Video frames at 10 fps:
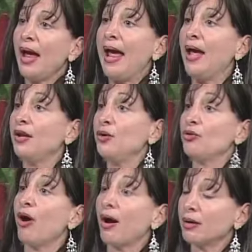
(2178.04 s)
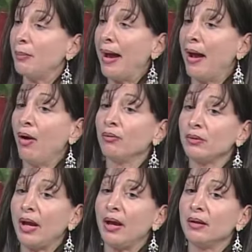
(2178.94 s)
Yes. And you talked
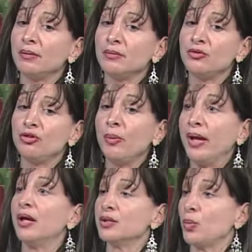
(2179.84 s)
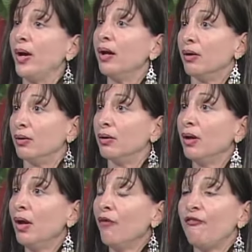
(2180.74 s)
about doing his will.
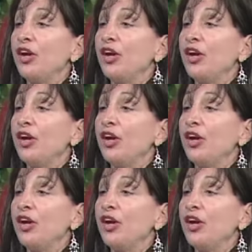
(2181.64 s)
Yes.